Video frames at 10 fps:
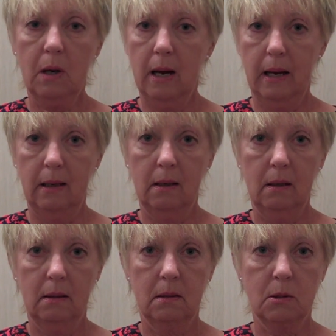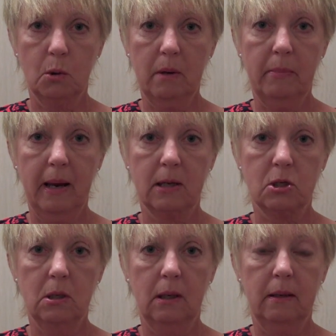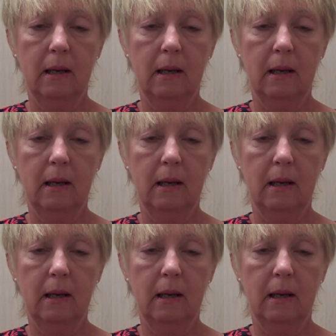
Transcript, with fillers: kind, so compassionate.